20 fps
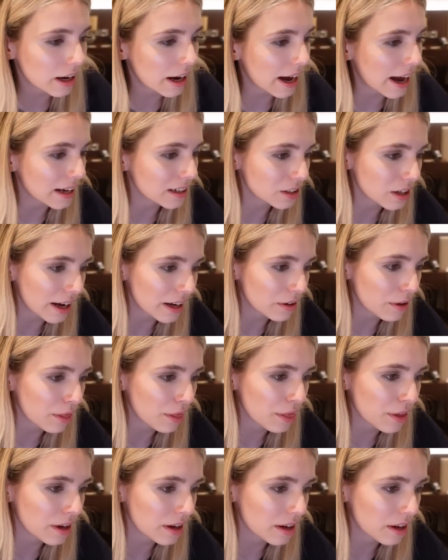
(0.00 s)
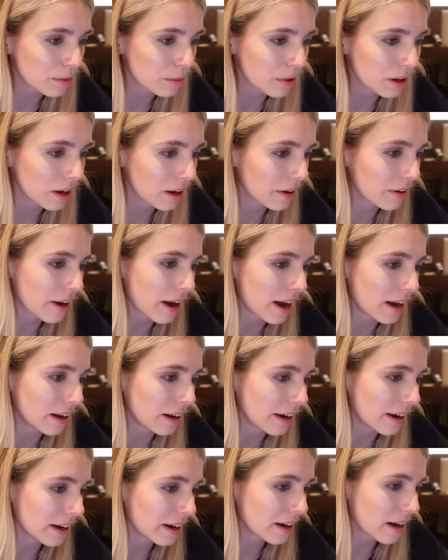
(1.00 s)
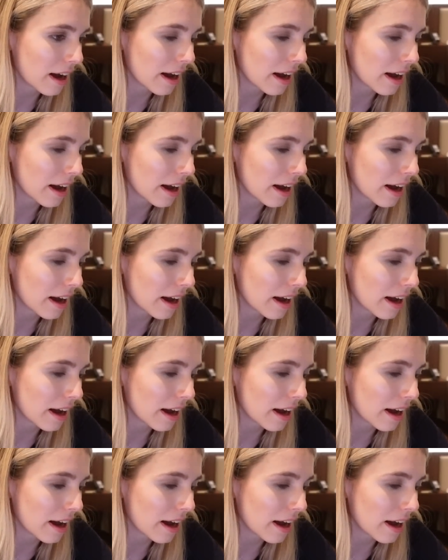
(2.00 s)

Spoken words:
I don't think, well, okay, like,